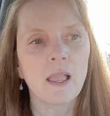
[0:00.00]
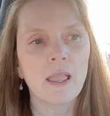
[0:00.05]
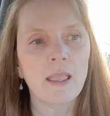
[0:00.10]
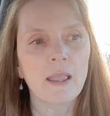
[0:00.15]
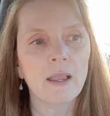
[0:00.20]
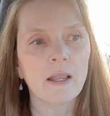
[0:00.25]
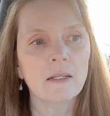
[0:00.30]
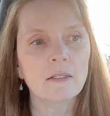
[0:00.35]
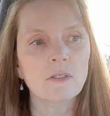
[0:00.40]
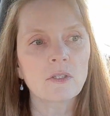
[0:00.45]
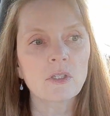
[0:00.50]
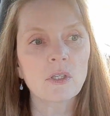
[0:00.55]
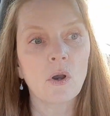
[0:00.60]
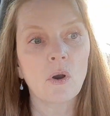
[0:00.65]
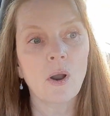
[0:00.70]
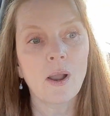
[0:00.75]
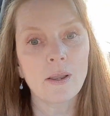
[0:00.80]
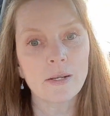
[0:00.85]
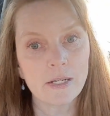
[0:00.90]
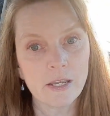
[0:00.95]
And
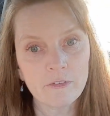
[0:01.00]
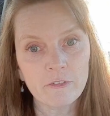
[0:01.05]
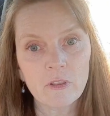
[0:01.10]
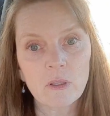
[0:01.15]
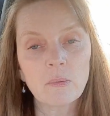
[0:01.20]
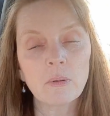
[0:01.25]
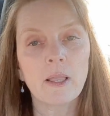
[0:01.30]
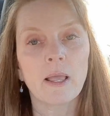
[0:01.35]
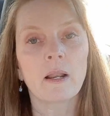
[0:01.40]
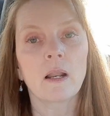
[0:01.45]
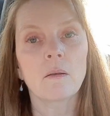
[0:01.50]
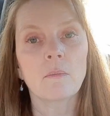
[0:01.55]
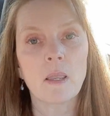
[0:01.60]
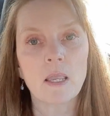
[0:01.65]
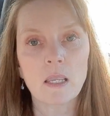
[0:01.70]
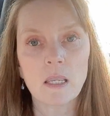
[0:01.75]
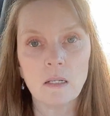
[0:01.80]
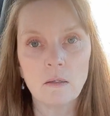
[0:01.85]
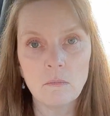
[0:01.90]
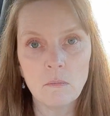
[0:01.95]
so I definitely plan on
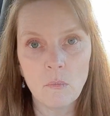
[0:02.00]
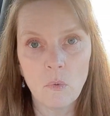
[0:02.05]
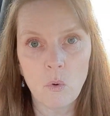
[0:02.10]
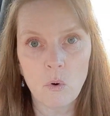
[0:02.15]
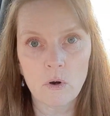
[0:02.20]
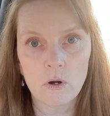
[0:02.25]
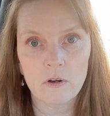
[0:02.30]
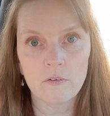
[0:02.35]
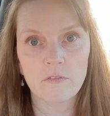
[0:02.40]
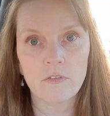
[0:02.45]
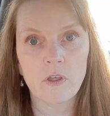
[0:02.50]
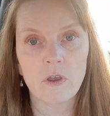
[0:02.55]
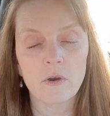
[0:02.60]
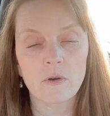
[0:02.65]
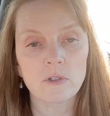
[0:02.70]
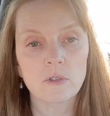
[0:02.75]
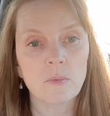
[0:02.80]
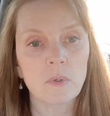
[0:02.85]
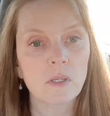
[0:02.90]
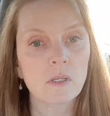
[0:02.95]
making more of
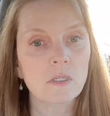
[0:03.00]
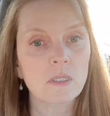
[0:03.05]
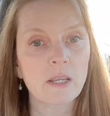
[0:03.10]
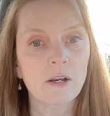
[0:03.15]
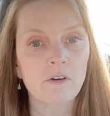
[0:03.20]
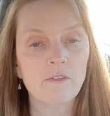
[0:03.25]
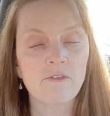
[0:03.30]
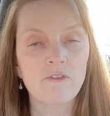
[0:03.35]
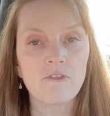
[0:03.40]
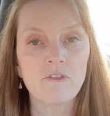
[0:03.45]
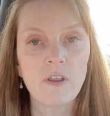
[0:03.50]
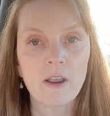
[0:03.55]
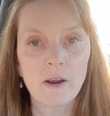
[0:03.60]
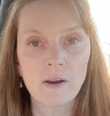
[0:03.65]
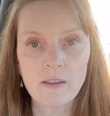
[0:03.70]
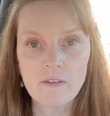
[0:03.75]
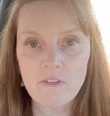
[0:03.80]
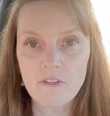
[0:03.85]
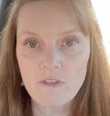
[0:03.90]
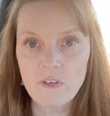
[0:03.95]
those because they're
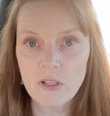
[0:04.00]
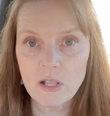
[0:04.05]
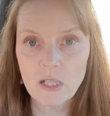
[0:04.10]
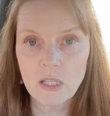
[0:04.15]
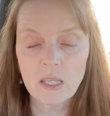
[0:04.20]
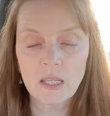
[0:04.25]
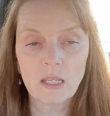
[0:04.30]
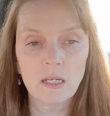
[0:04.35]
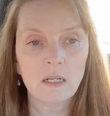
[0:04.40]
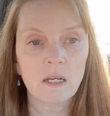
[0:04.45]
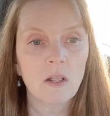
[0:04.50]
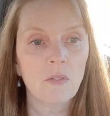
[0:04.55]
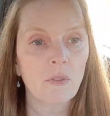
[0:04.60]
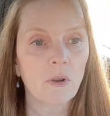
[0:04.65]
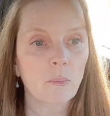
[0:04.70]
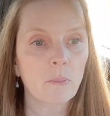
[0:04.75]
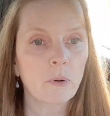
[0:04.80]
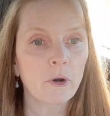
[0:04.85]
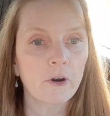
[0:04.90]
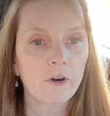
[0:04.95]
very filling.
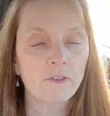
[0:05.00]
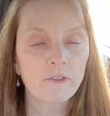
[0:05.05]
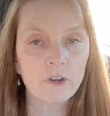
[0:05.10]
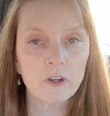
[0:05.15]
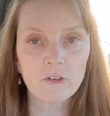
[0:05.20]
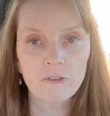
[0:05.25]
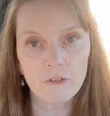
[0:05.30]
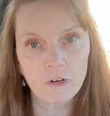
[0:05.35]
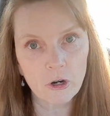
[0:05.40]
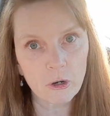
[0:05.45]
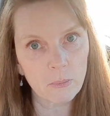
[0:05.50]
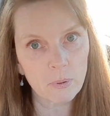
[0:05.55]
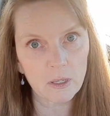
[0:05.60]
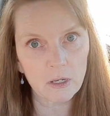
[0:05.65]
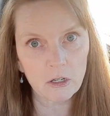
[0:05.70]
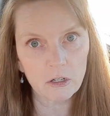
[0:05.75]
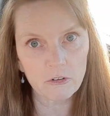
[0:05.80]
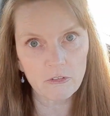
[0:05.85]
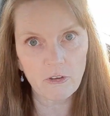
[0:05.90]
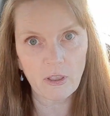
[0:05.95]
They're perfect for a
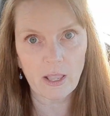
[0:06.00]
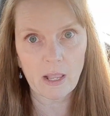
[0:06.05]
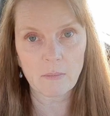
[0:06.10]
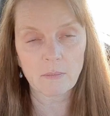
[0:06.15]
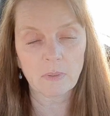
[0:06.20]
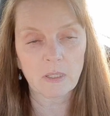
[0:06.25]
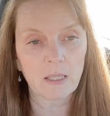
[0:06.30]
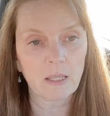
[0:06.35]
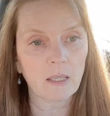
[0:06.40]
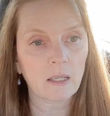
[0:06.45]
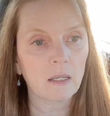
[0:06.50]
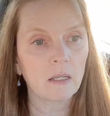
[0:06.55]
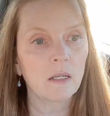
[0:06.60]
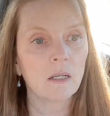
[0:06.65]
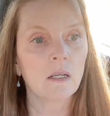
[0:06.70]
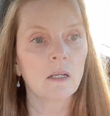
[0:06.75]
bigger family.